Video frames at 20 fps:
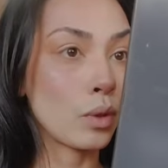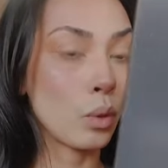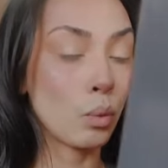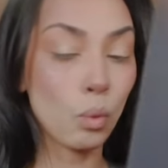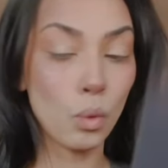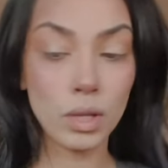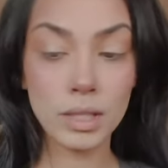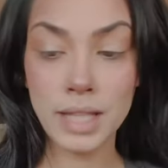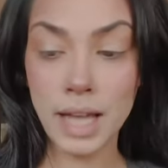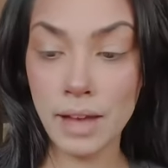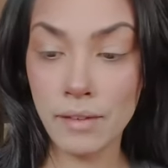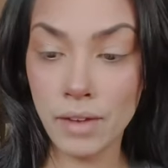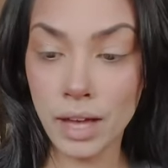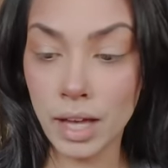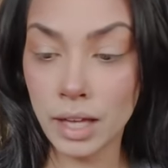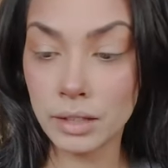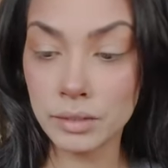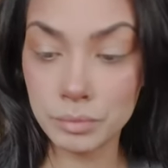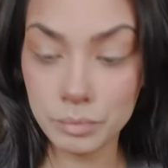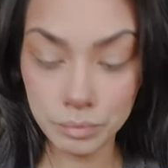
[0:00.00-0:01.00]
We'll have
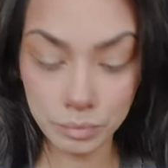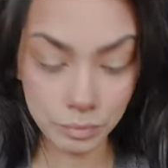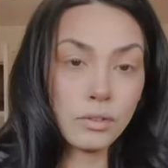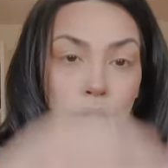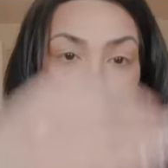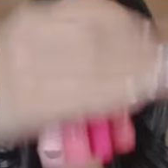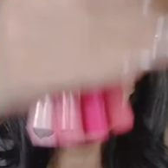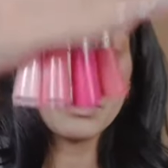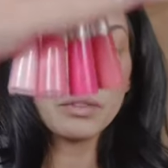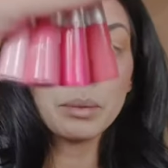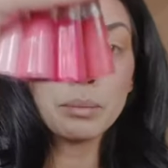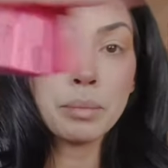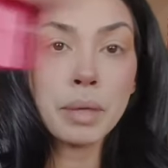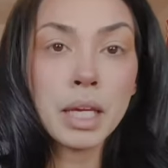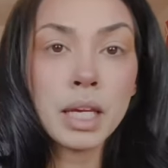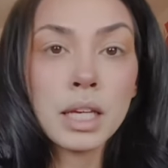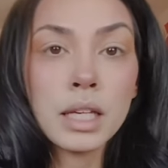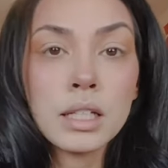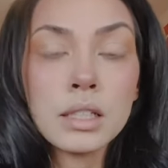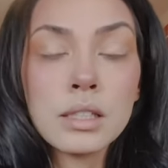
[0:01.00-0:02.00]
uh, four different
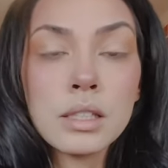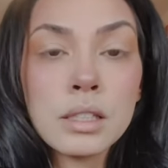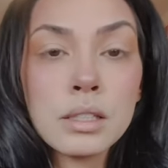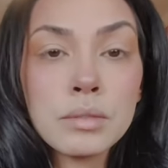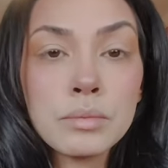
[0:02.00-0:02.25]
pinks.